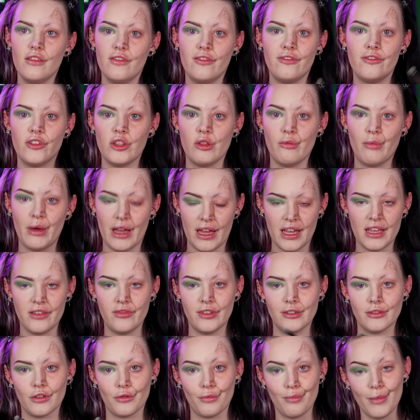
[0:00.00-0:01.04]
for the
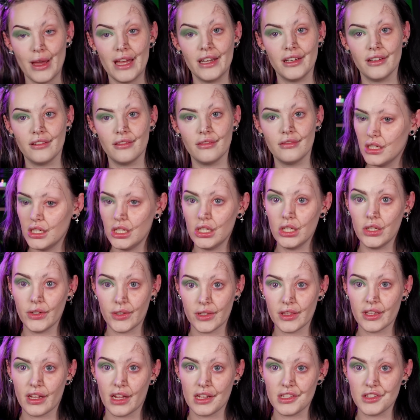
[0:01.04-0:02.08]
behaviour of men. Look
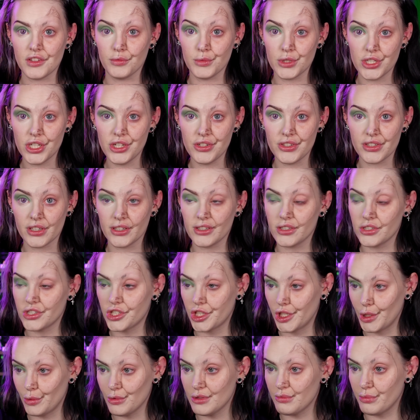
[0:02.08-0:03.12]
at the case of Medusa.
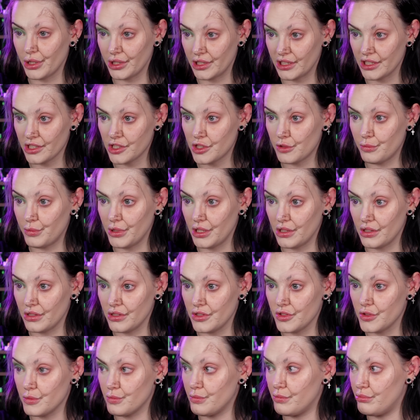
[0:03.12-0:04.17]
She was punished
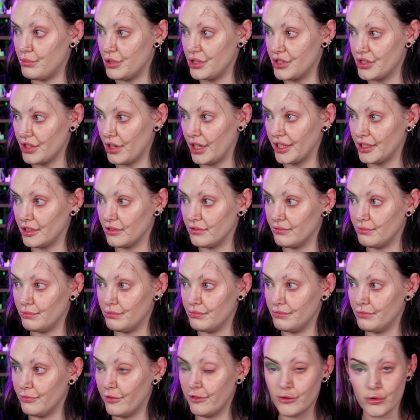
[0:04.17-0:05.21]
because Poseidon
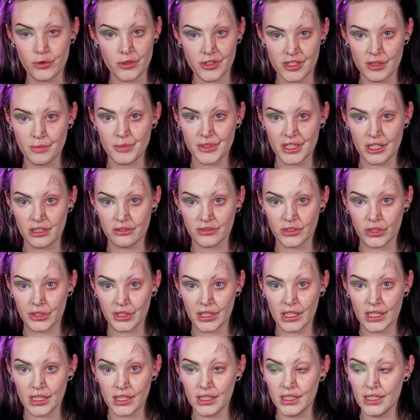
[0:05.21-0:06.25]
forced himself on
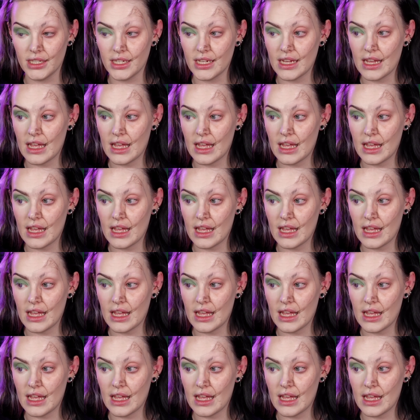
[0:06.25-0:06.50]
her,